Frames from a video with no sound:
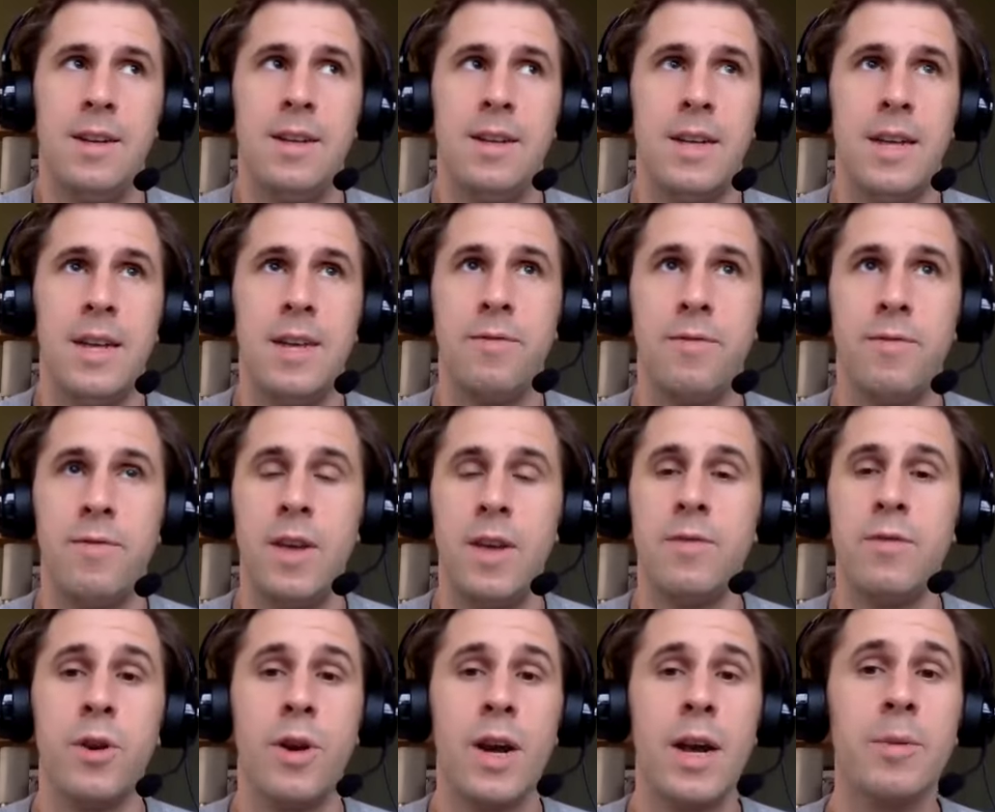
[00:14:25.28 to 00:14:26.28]

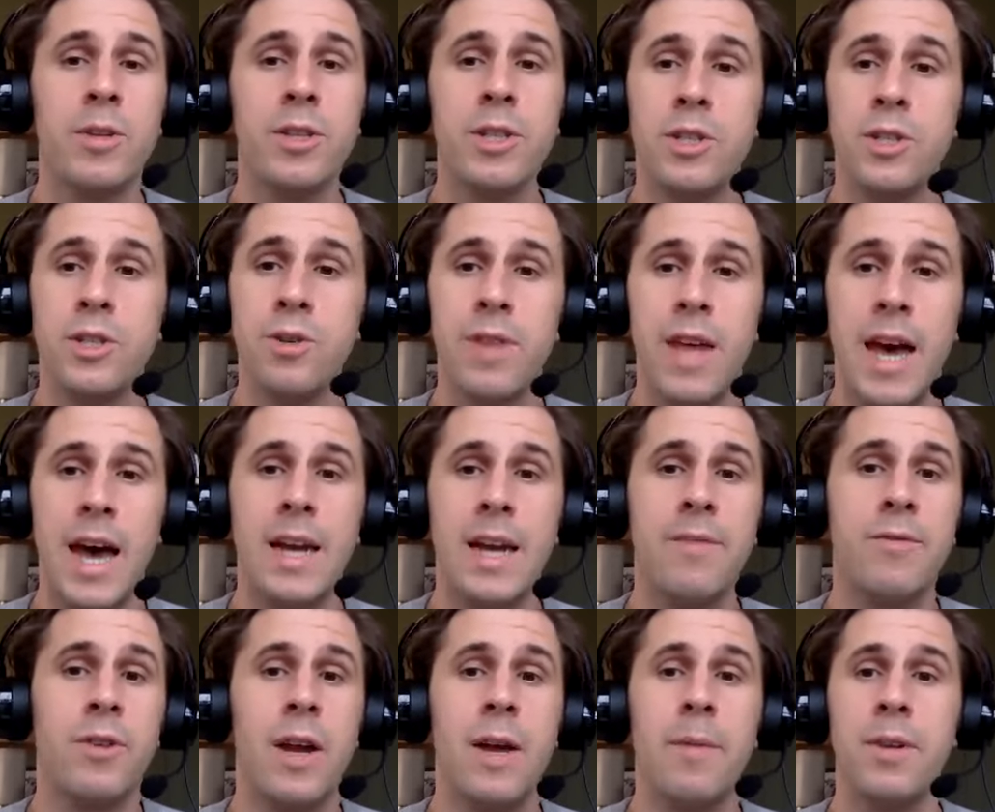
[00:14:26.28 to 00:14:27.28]
if you're able to do that,
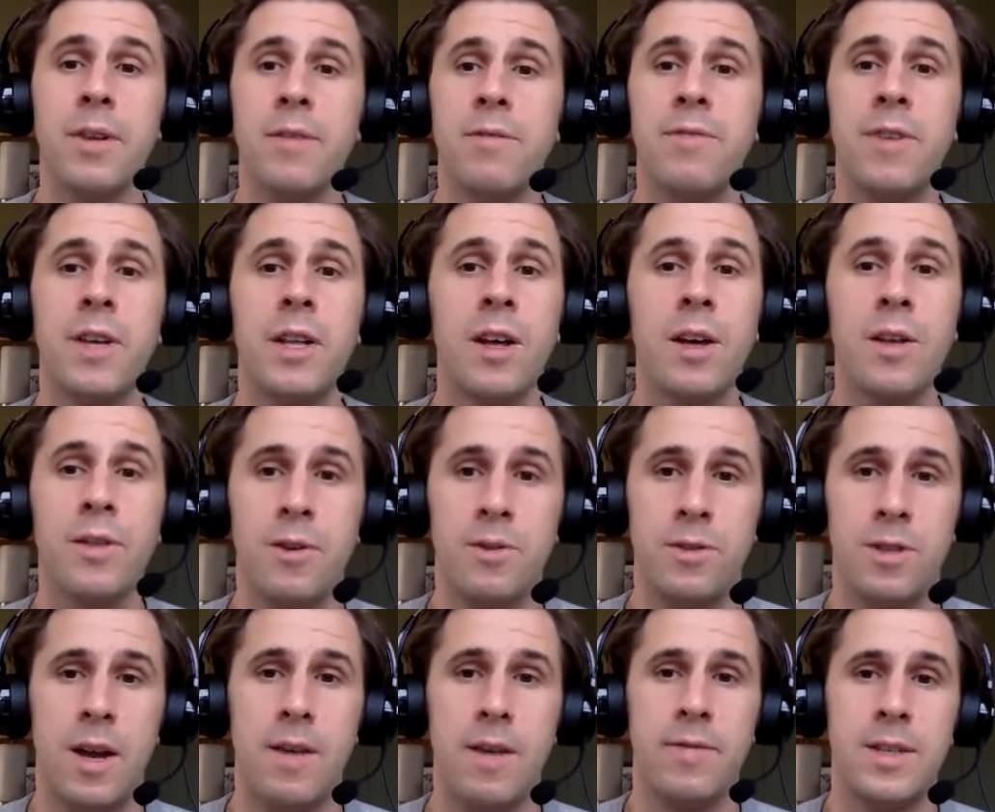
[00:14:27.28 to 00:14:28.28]
if you're able to fill all
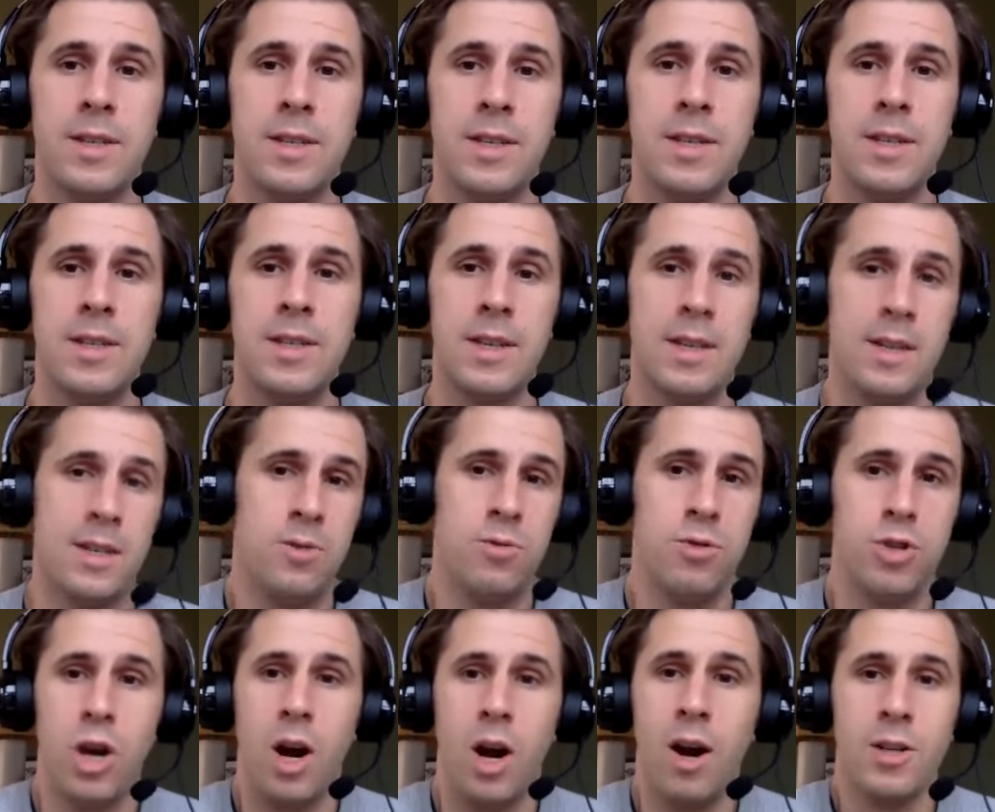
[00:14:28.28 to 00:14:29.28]
those offices and you
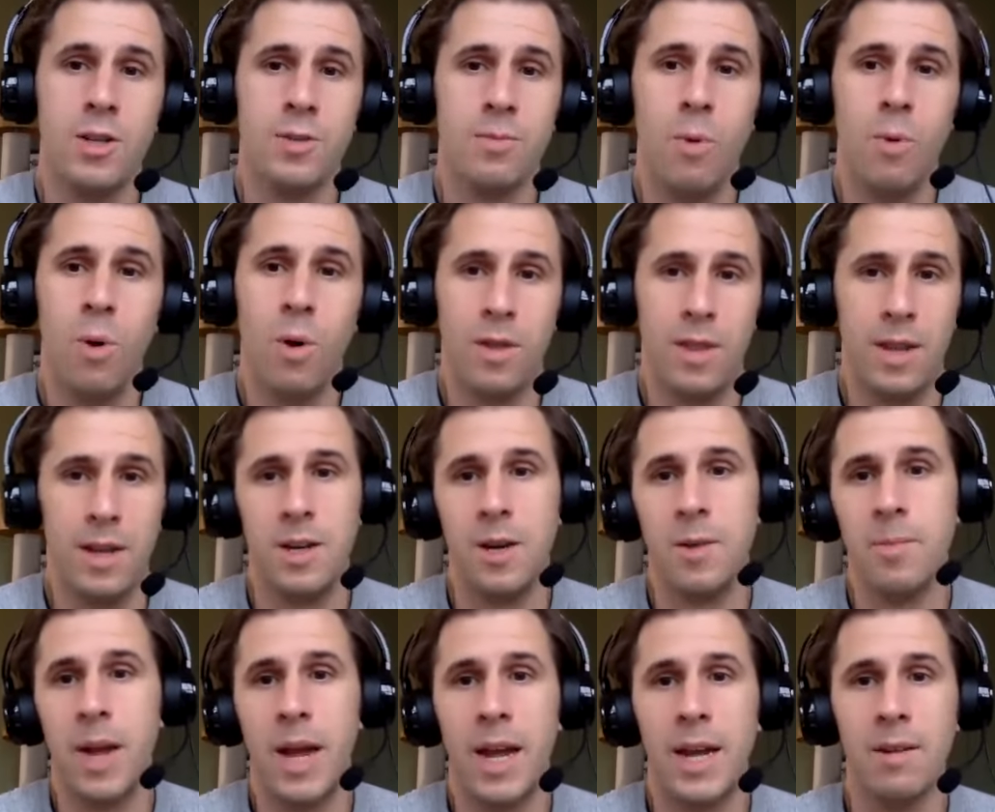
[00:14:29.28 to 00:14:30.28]
charge more than
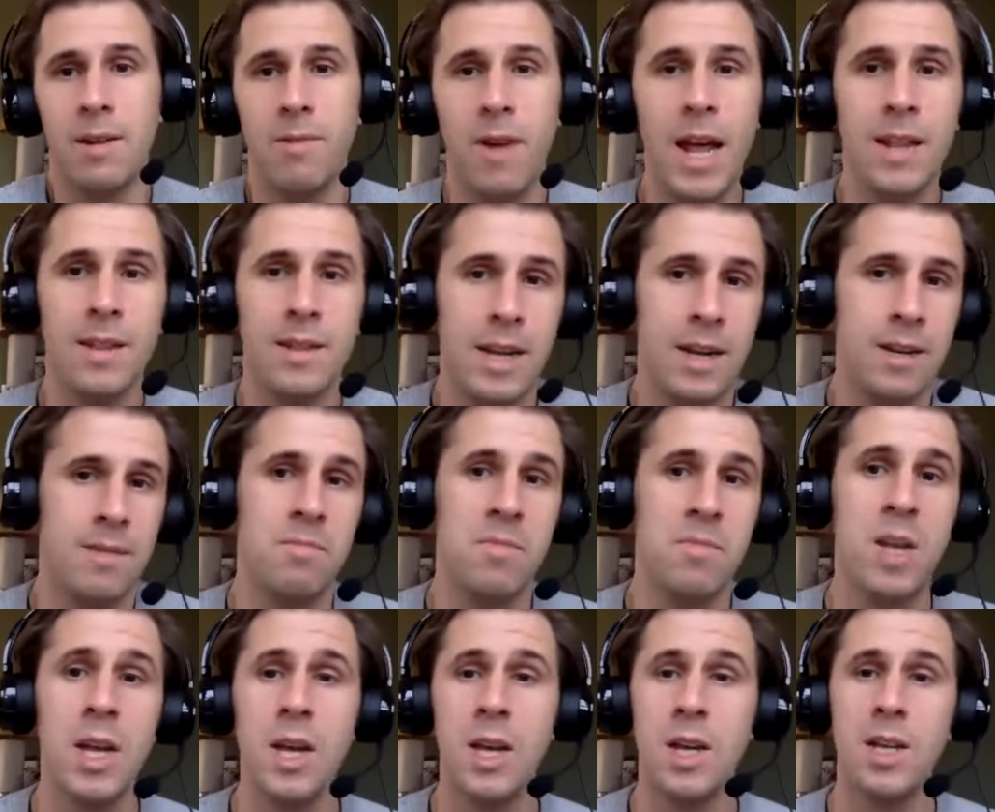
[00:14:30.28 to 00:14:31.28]
you're paying in rent, then
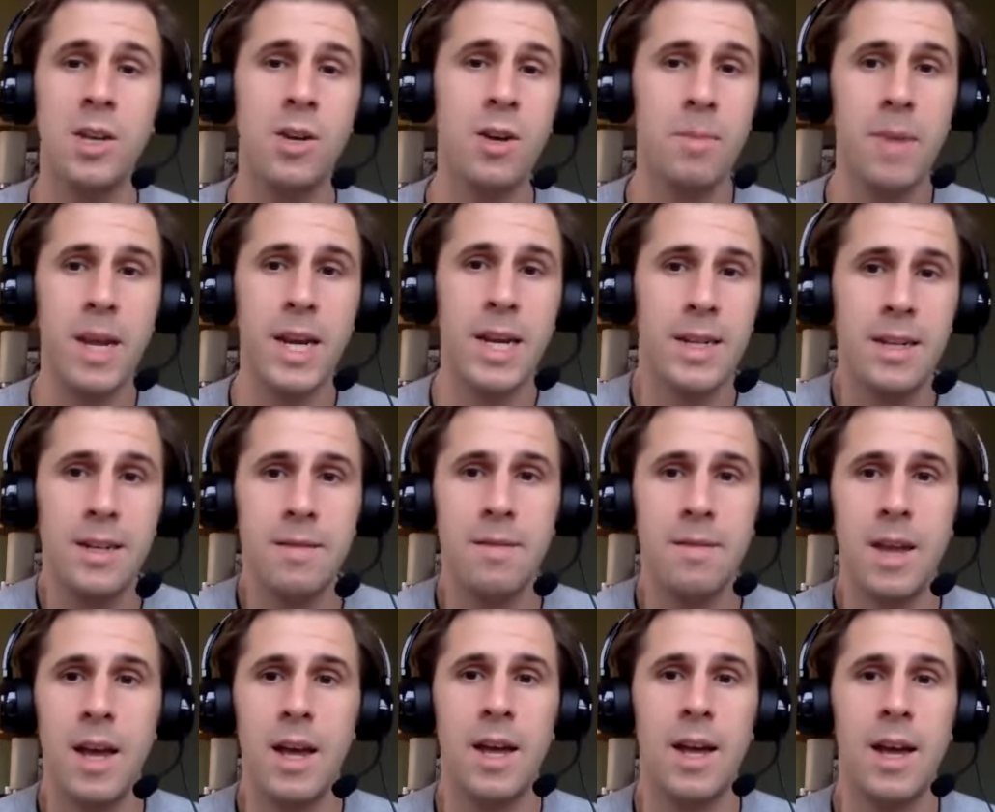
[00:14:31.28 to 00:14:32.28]
you can make it
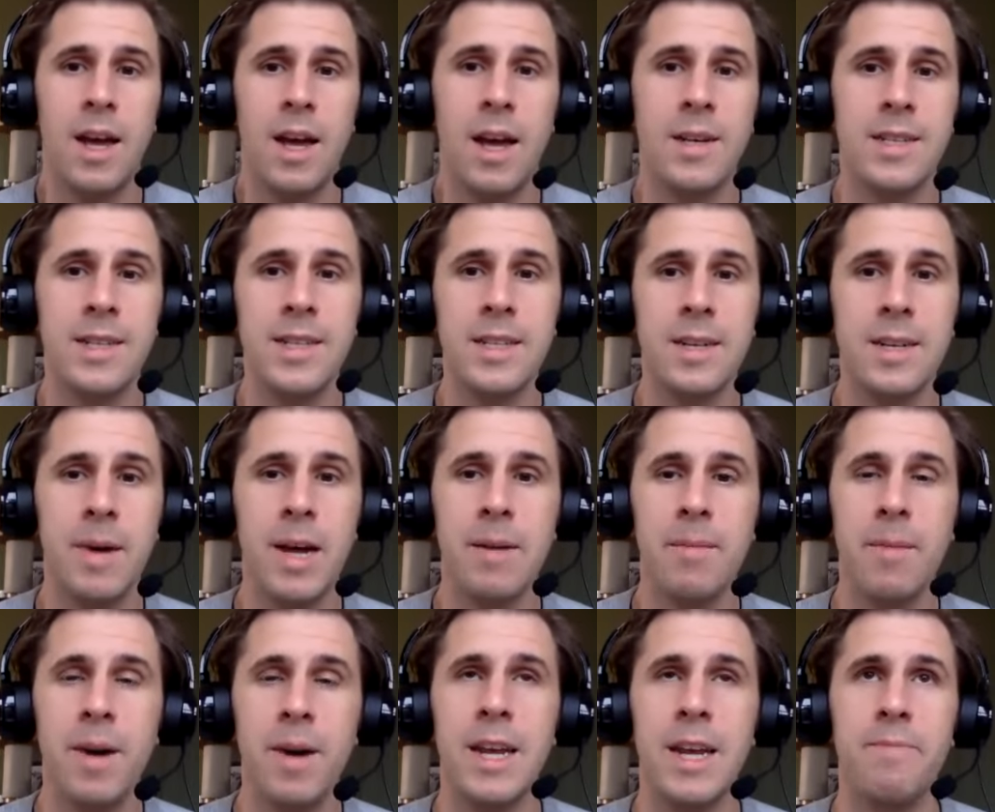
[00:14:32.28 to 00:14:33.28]
a decent amount
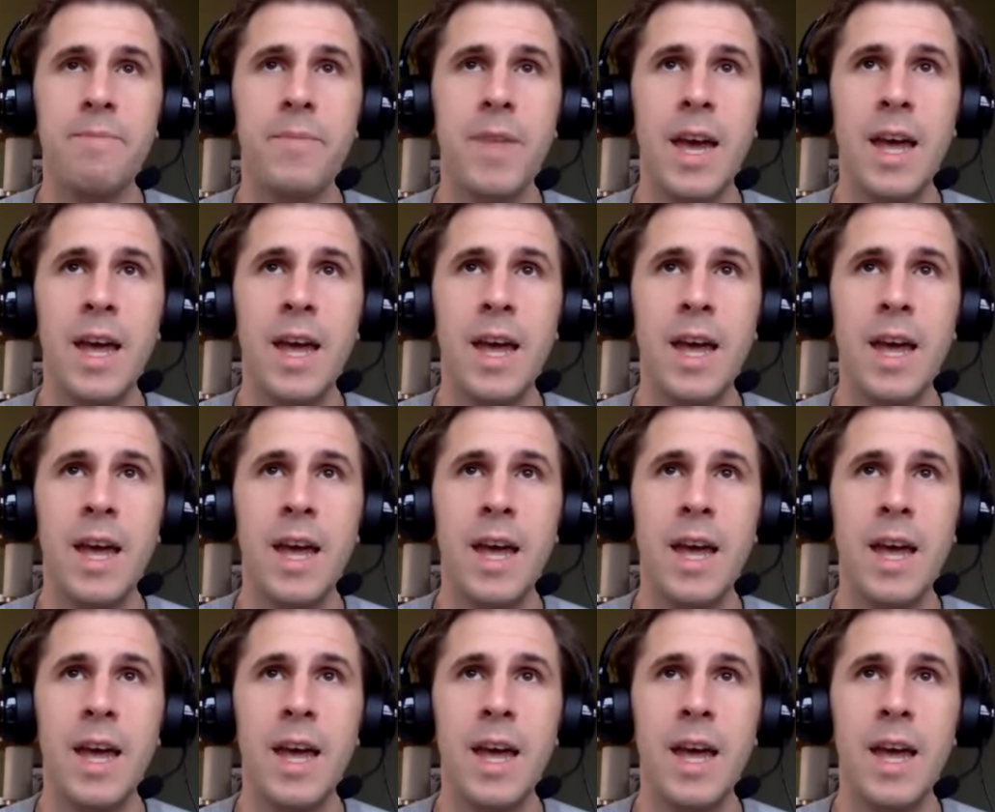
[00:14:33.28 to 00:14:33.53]
of money.